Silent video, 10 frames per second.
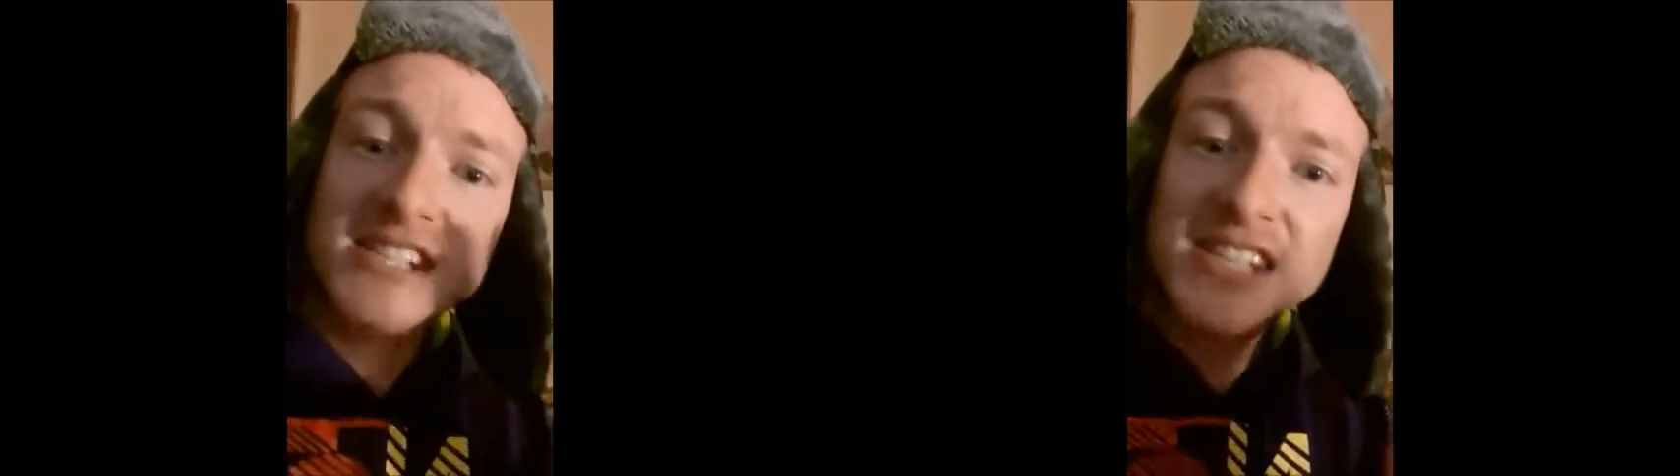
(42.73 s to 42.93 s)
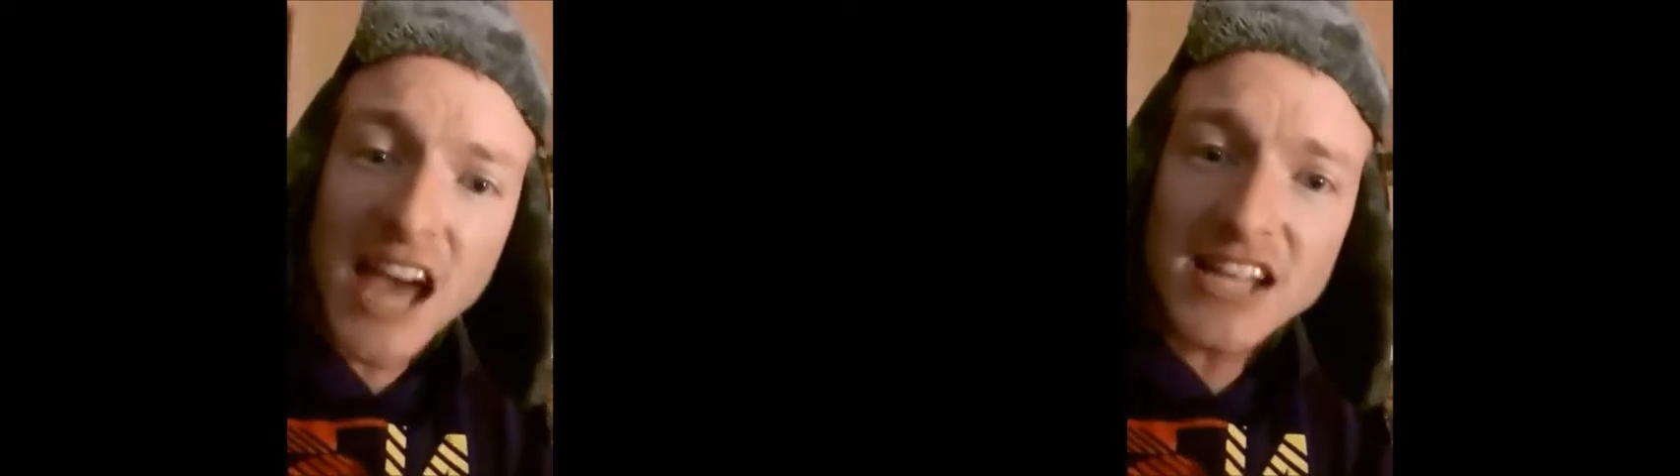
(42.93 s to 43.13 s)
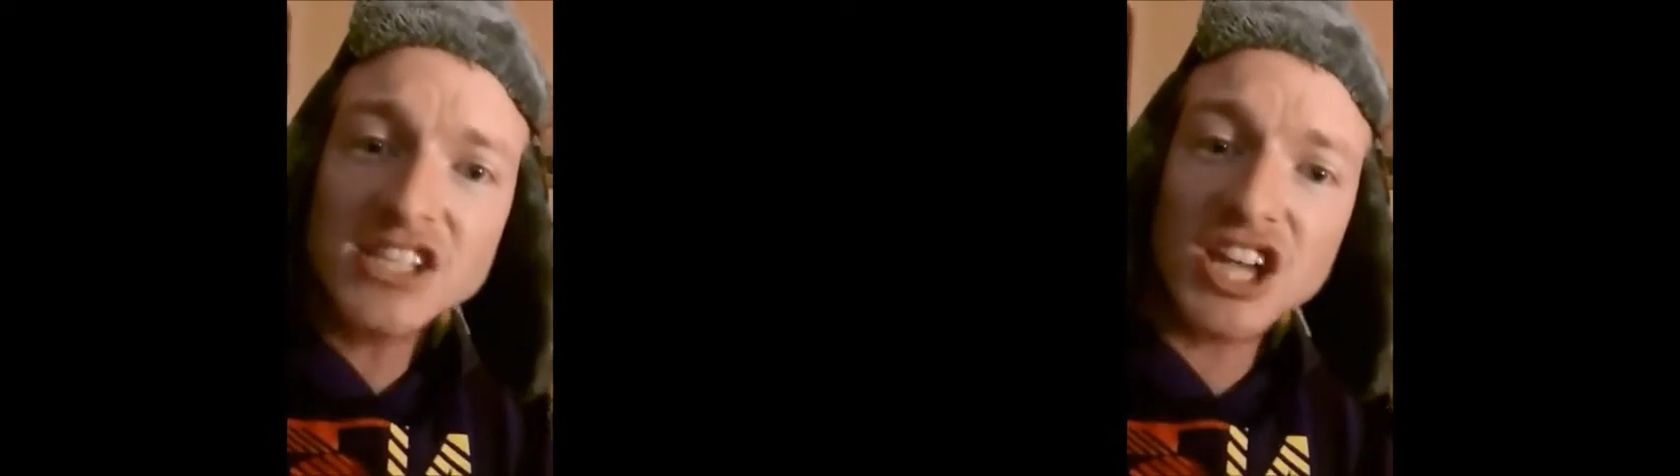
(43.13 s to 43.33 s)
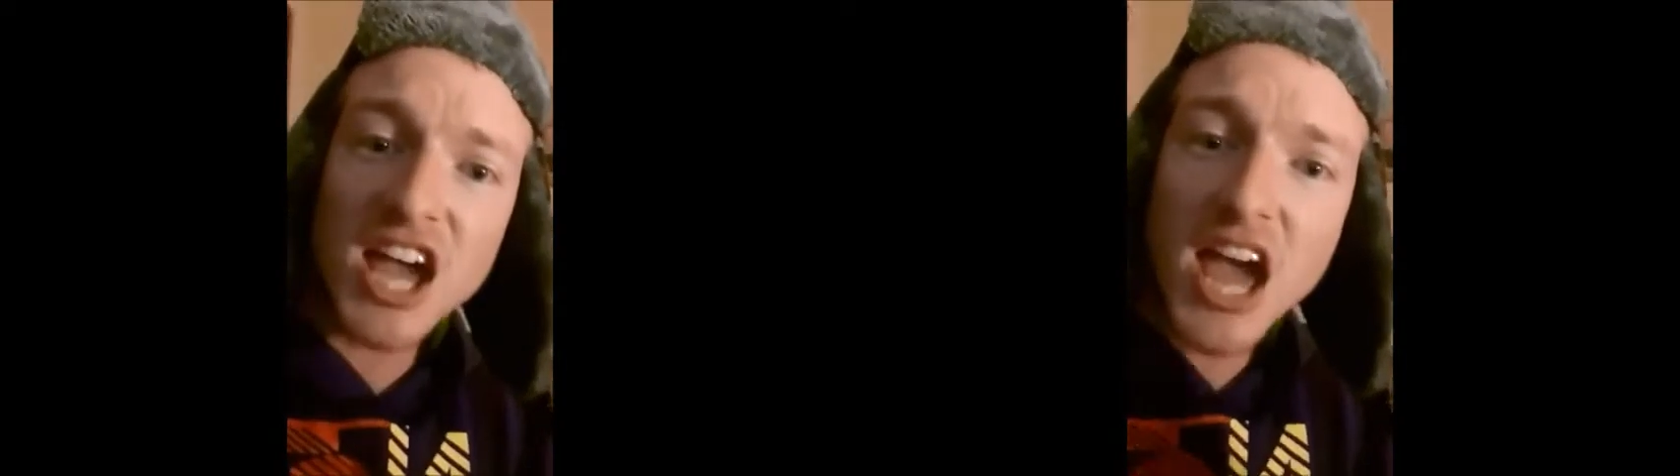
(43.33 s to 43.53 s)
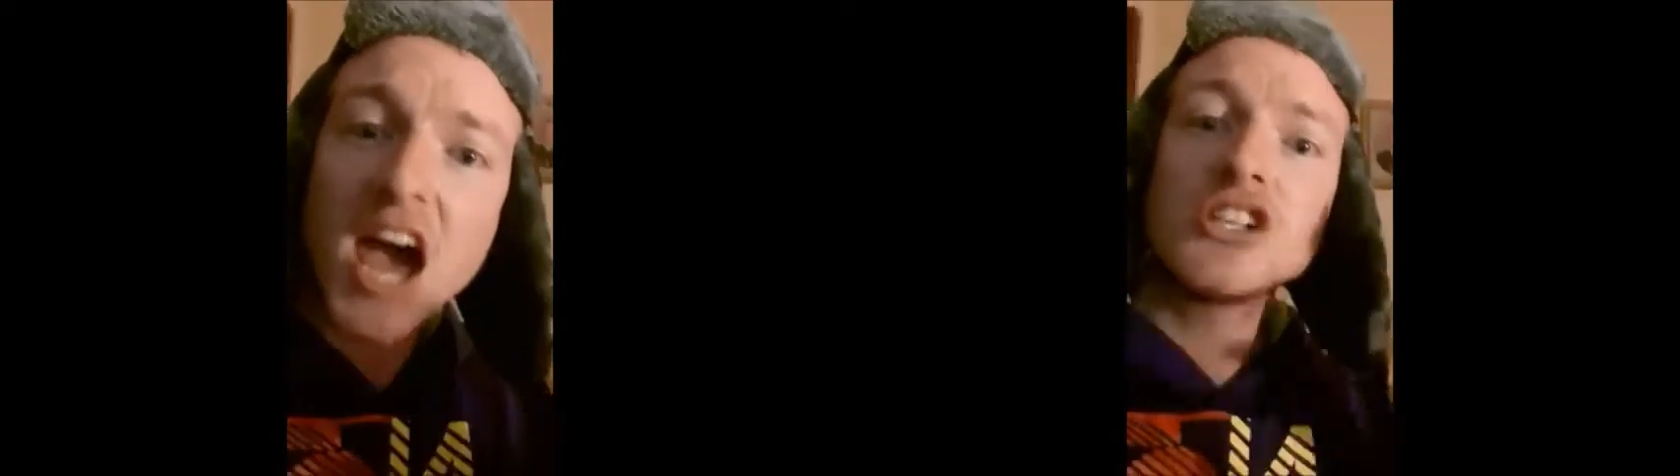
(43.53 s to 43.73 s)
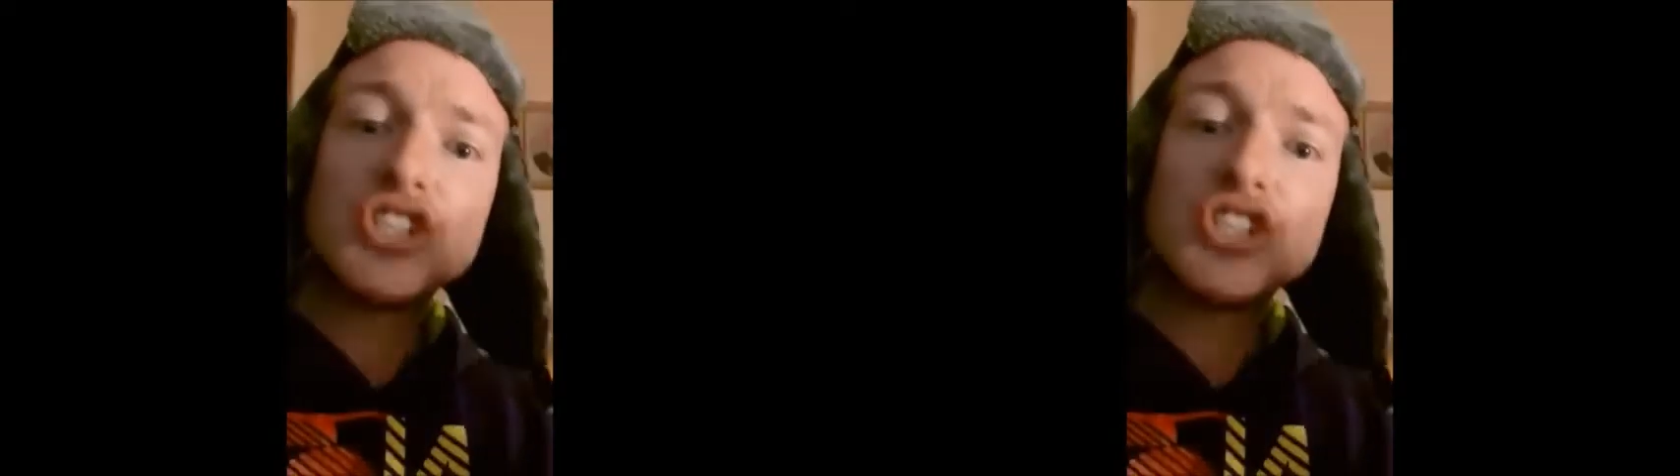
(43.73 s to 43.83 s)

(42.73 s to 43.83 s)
Sanjay,